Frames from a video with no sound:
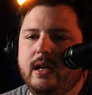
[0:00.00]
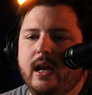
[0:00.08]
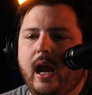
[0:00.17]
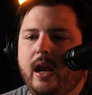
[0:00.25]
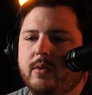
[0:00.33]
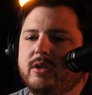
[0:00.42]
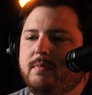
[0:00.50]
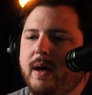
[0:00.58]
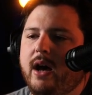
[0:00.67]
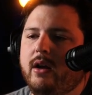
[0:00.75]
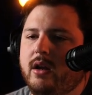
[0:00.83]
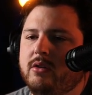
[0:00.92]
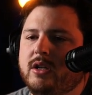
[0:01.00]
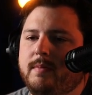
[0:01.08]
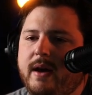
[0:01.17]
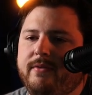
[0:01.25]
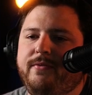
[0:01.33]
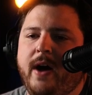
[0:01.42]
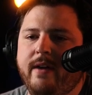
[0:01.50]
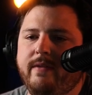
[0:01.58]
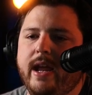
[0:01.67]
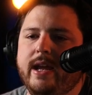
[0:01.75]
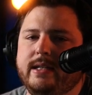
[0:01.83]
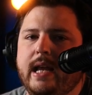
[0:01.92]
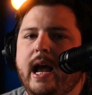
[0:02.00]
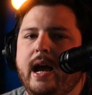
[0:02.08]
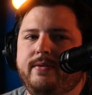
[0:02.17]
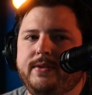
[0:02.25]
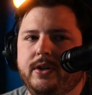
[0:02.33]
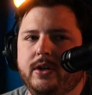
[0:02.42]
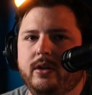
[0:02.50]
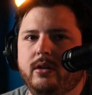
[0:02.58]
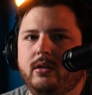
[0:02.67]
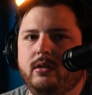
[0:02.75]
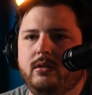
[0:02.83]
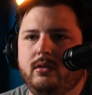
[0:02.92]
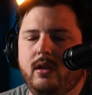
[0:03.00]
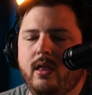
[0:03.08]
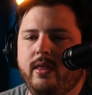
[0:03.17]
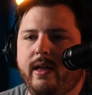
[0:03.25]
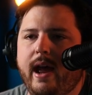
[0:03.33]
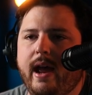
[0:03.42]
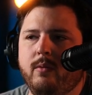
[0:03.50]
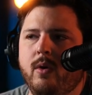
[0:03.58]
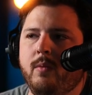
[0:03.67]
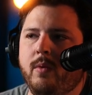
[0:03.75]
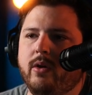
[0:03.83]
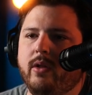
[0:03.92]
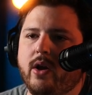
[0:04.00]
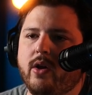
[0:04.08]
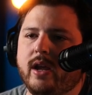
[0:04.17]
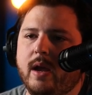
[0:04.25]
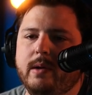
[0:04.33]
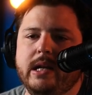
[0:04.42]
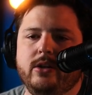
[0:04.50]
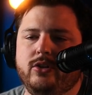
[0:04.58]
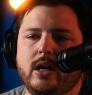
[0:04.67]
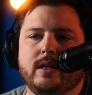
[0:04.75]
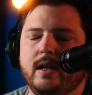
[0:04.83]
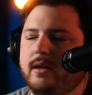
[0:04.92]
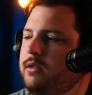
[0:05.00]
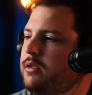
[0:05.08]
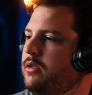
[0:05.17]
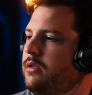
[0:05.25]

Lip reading: And it was about 5 days after that when we were like, okay, we need a dregs now.